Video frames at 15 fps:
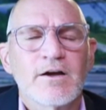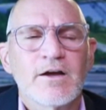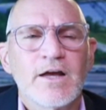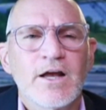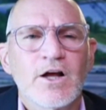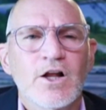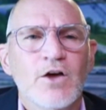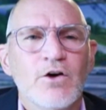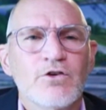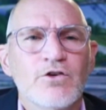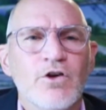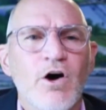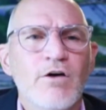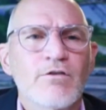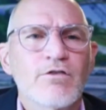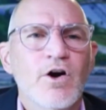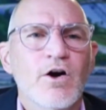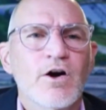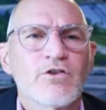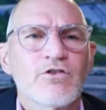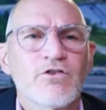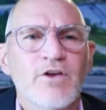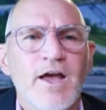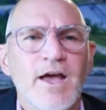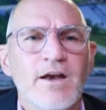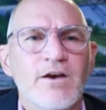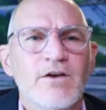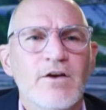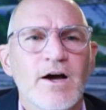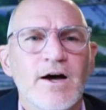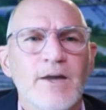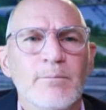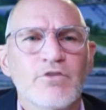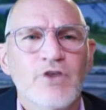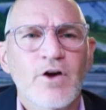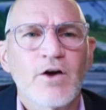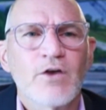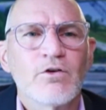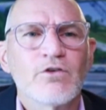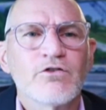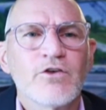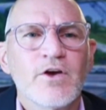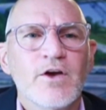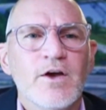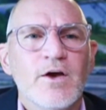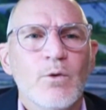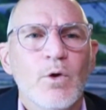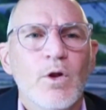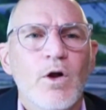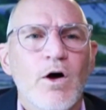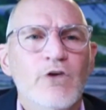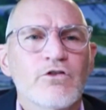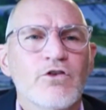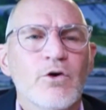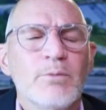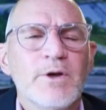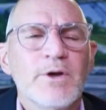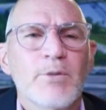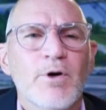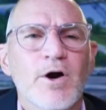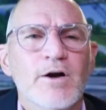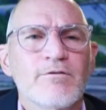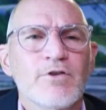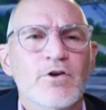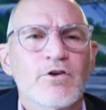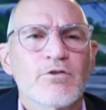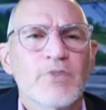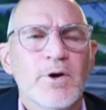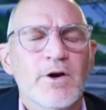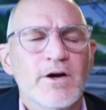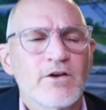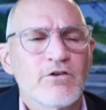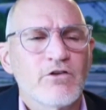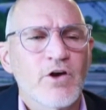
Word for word: enclosed golf carts and um, shuttles will also be a part of your experience.